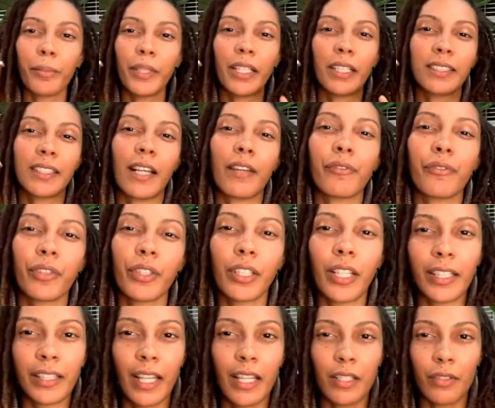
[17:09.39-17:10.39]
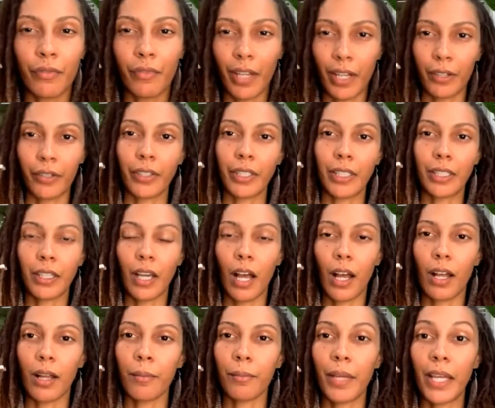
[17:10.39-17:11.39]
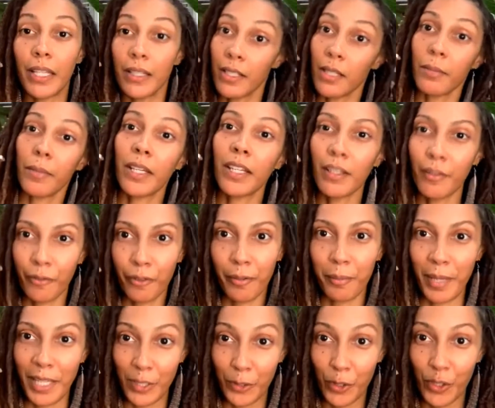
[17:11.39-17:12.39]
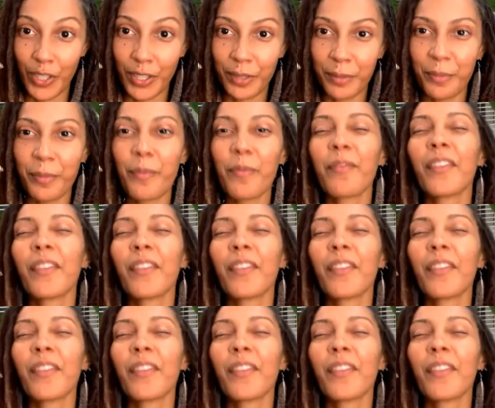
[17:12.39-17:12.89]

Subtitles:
because I feel like that's very intimate information.